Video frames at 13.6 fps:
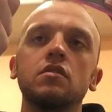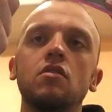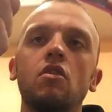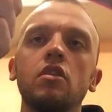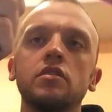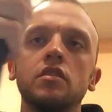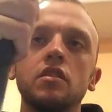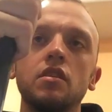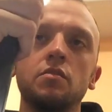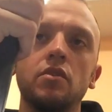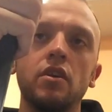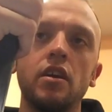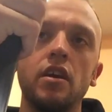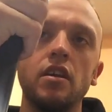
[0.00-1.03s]
constantly
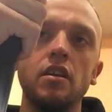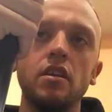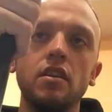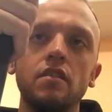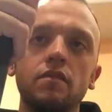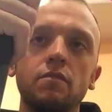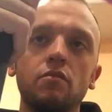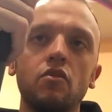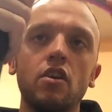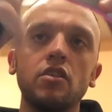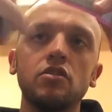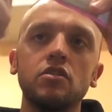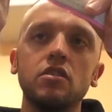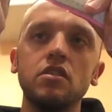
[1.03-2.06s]
applying even
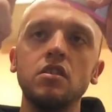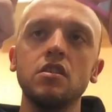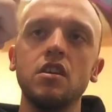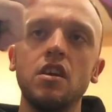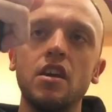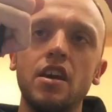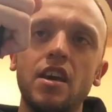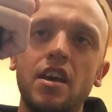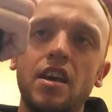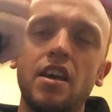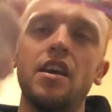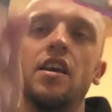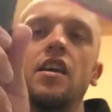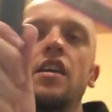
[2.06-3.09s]
pressure,
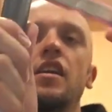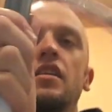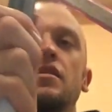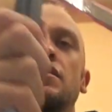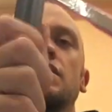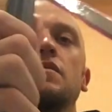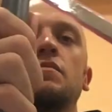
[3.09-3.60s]
and